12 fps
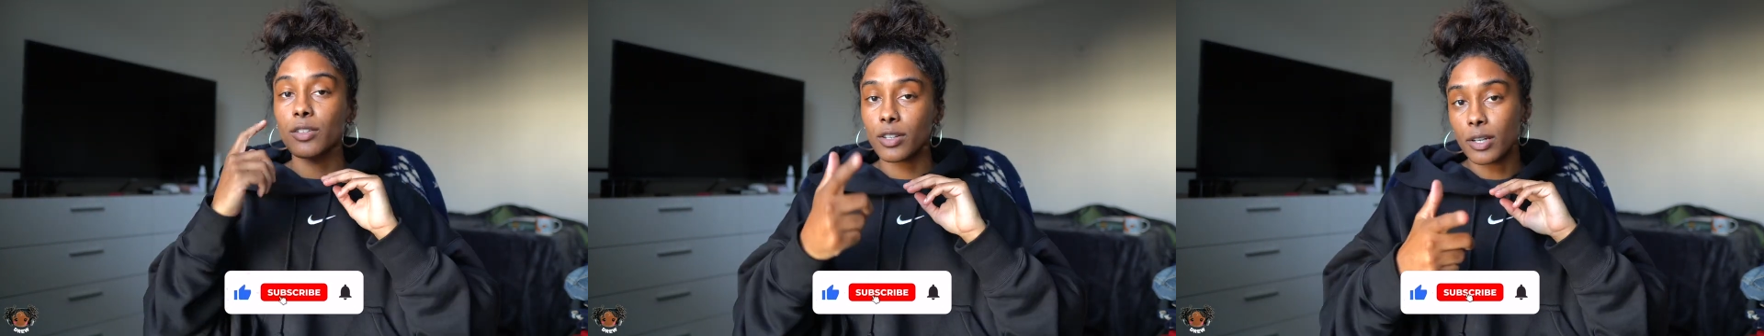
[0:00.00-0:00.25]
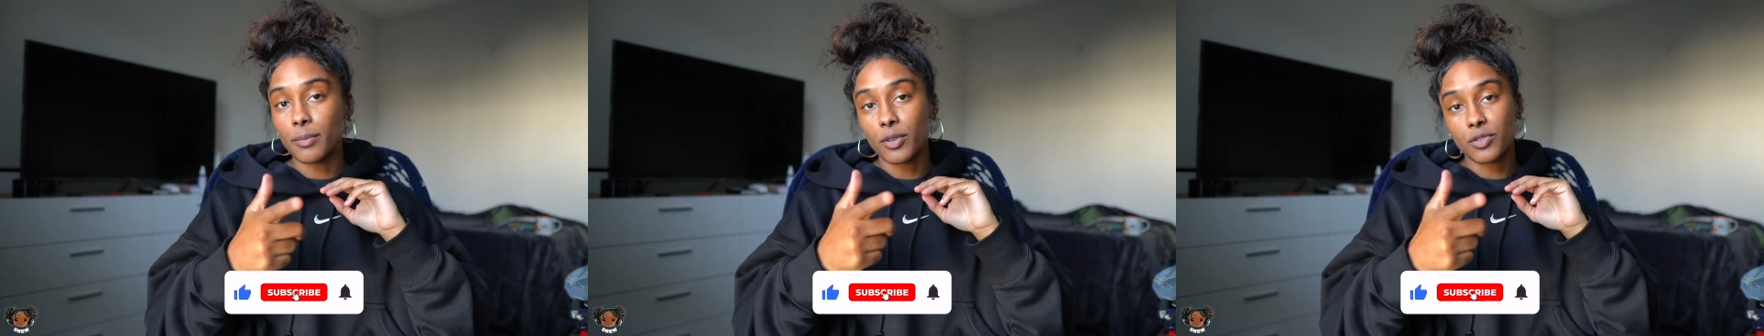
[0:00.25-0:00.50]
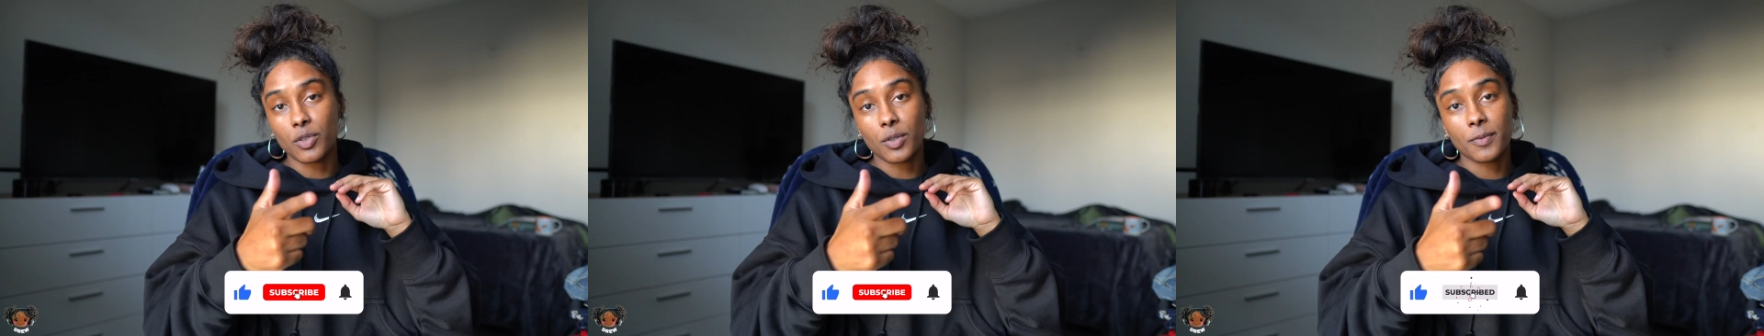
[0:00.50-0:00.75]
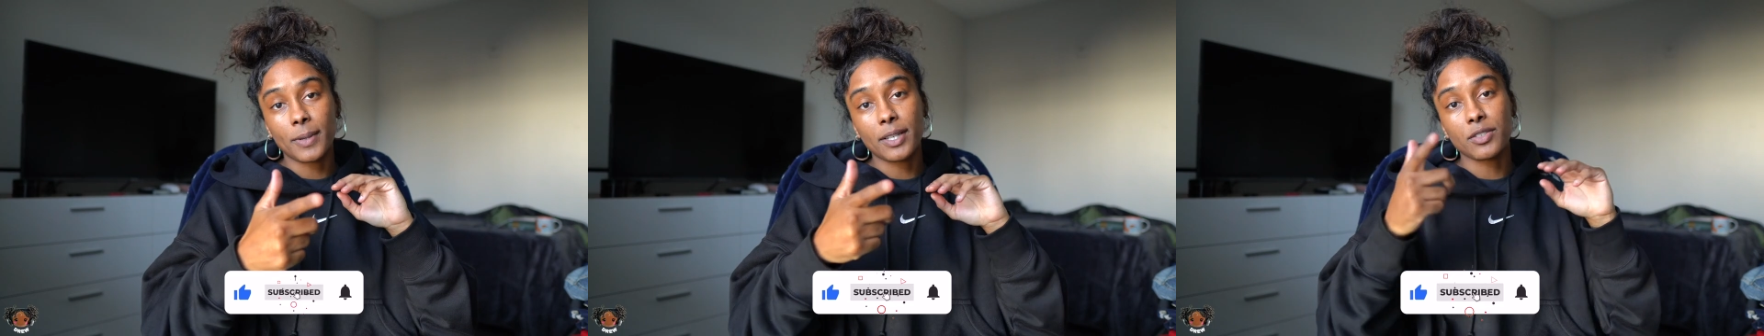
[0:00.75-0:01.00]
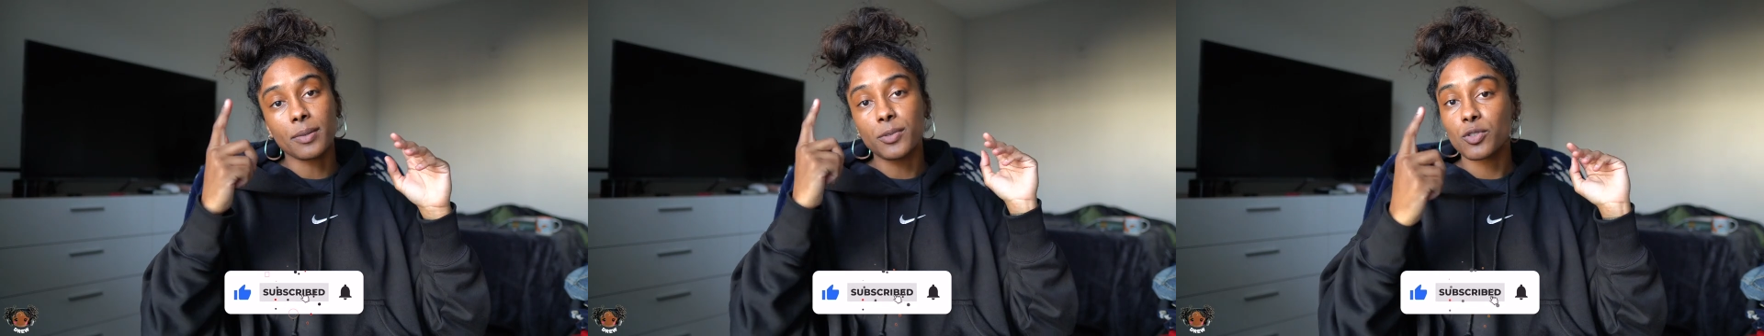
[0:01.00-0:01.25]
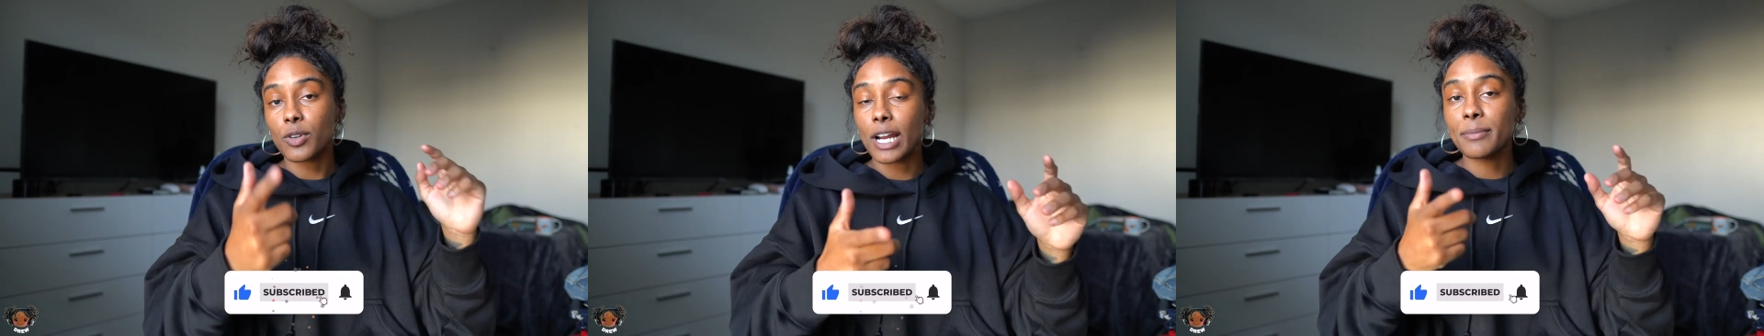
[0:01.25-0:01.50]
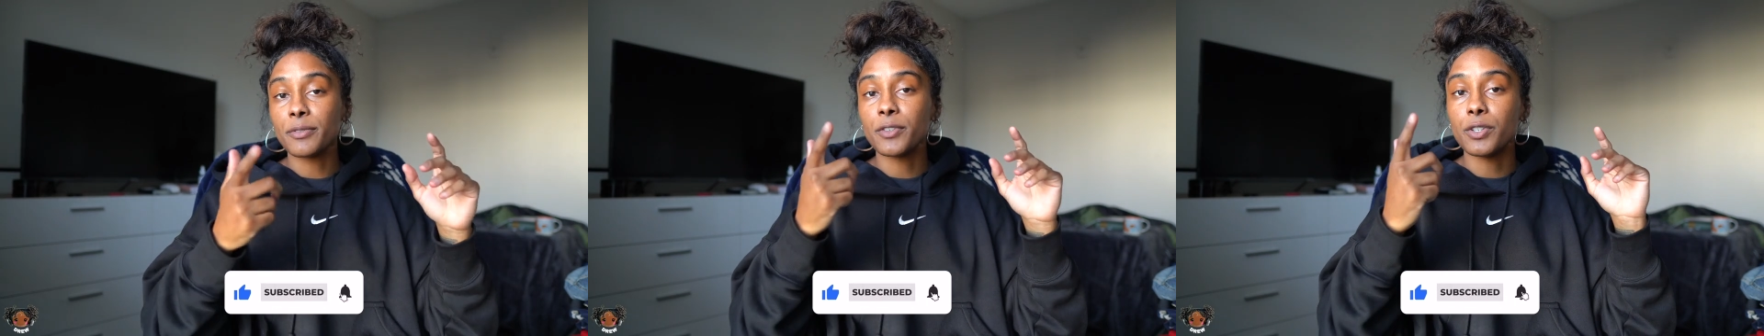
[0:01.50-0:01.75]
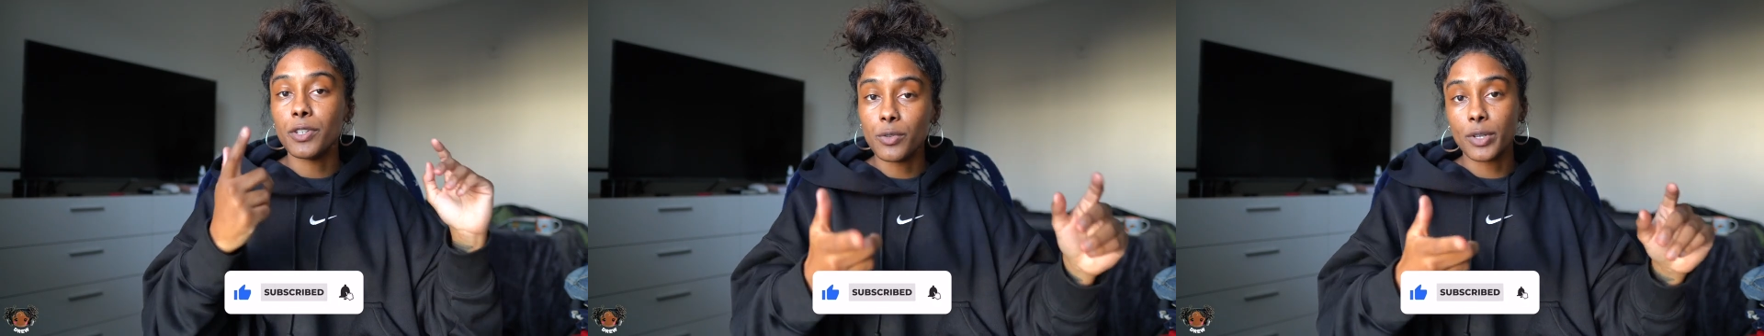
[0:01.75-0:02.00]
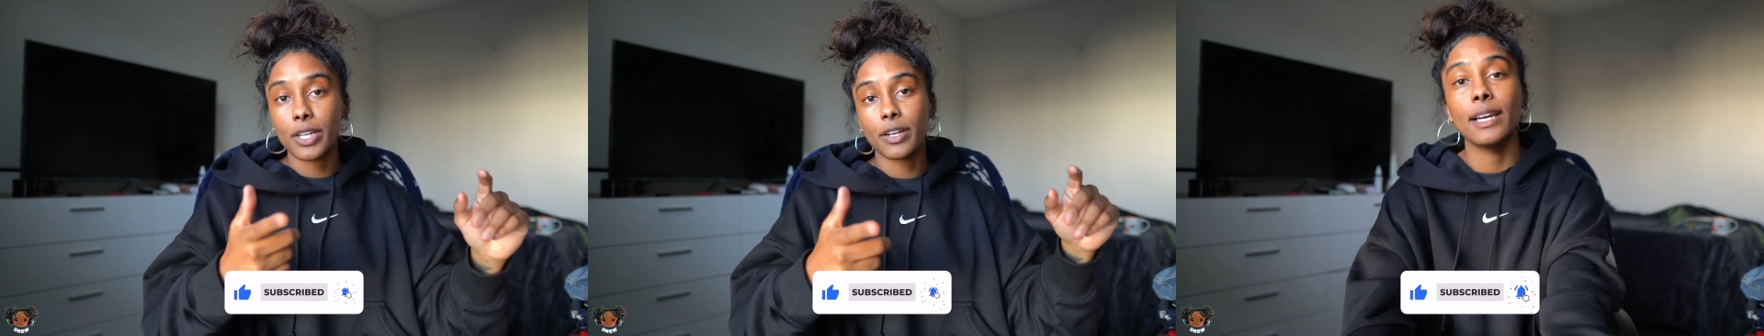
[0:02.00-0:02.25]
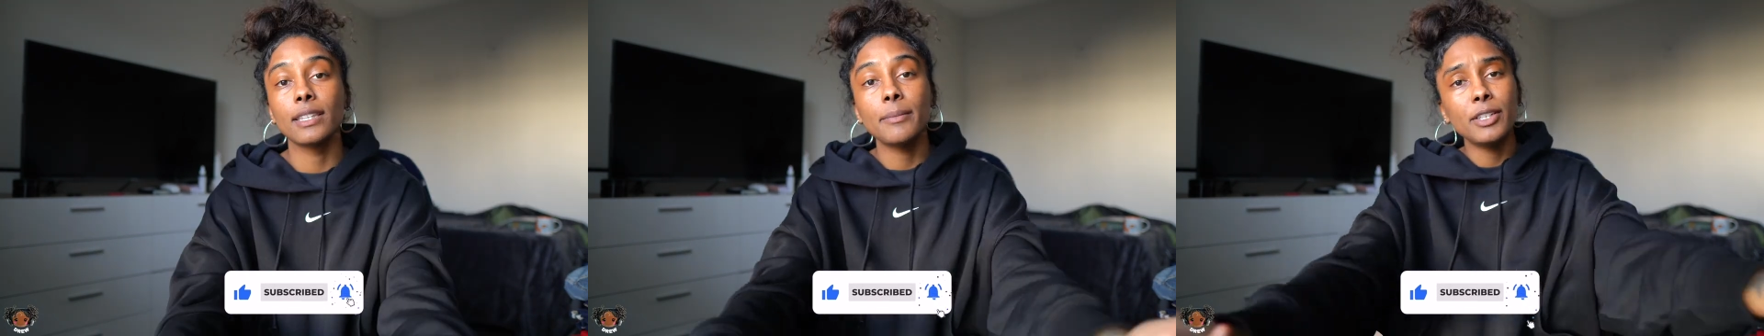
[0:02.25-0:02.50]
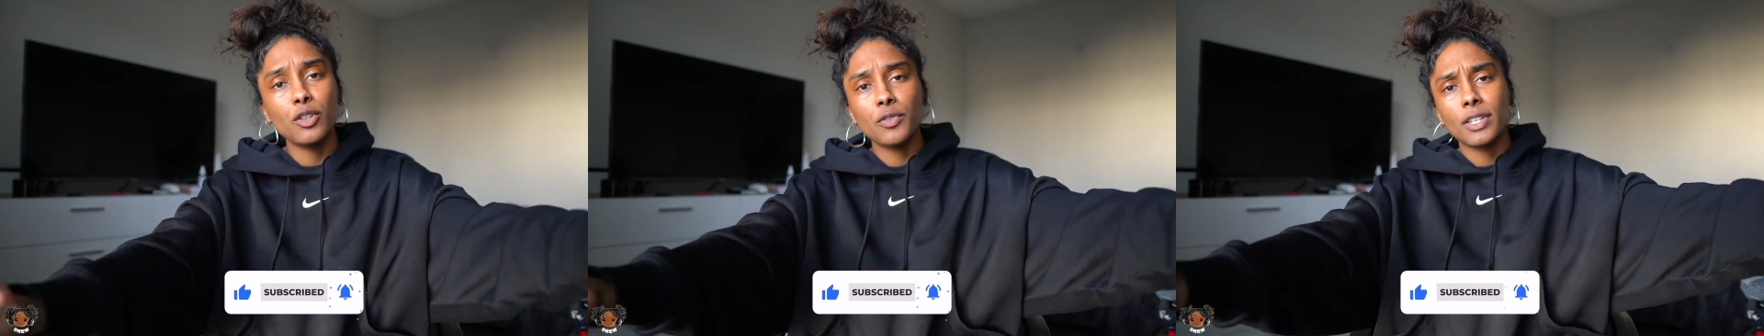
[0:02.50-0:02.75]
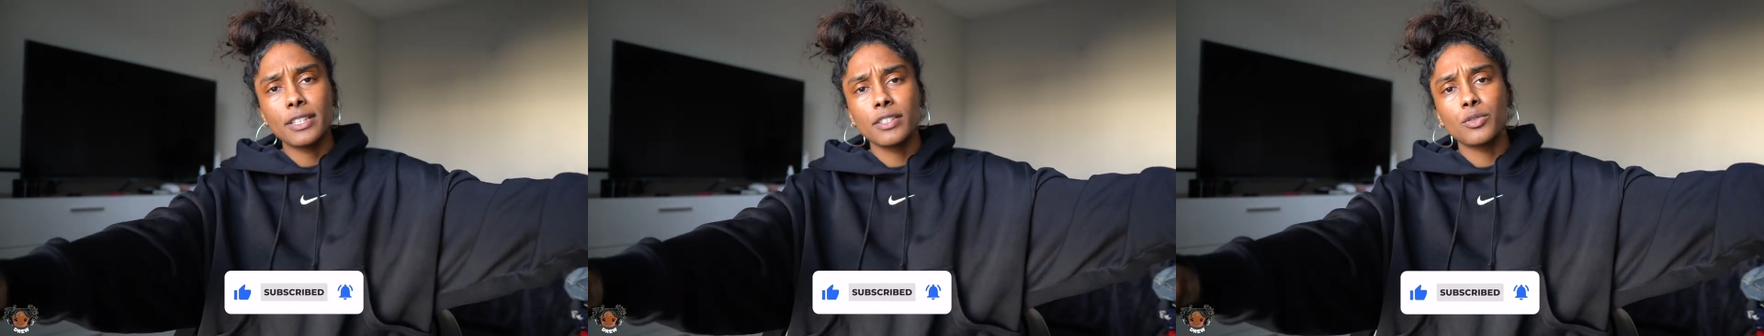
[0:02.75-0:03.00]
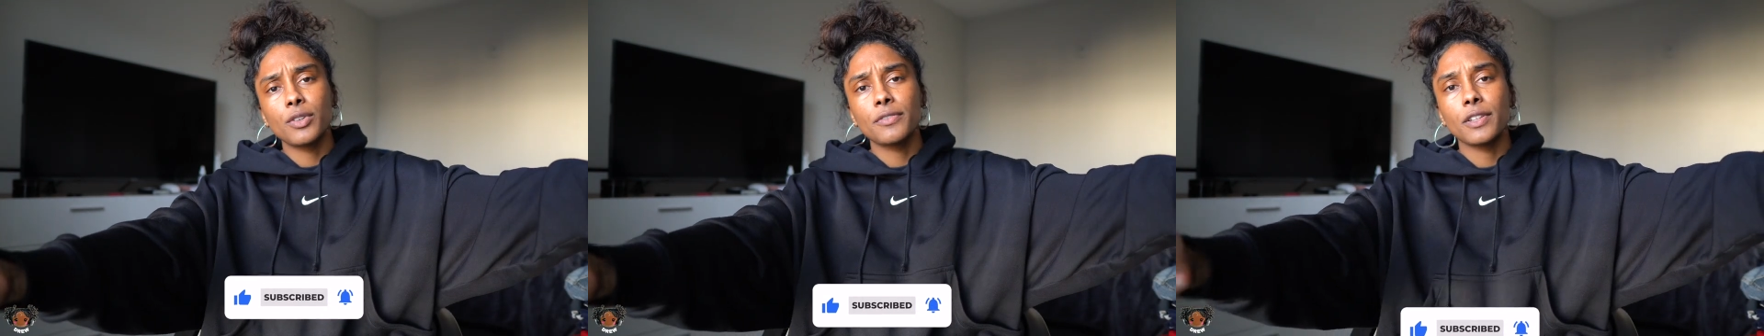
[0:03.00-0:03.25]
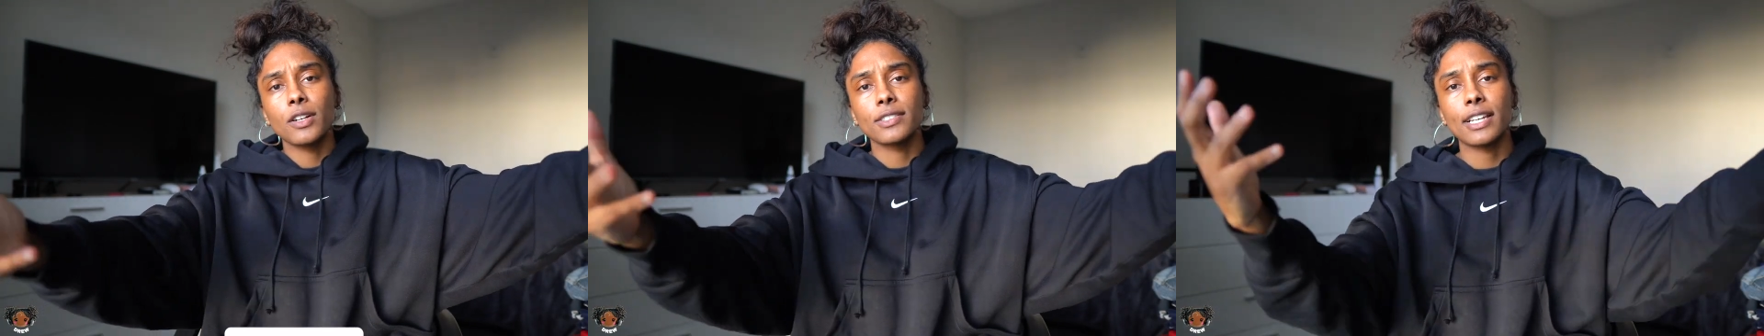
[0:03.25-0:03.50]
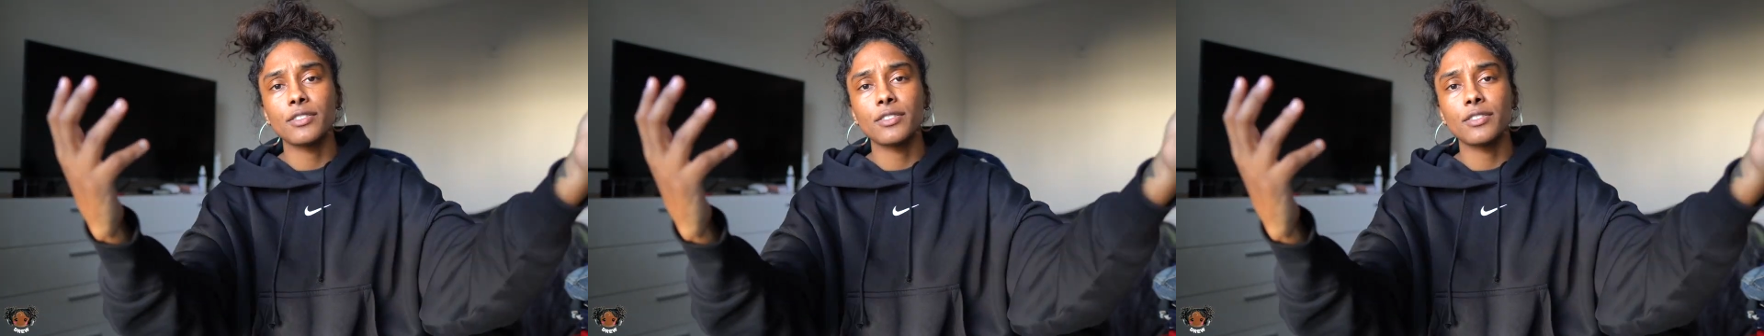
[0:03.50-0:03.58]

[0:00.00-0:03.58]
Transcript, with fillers: turn on post notification bell, subscribe if you're new here, and let me know if you like the thrift vlogs.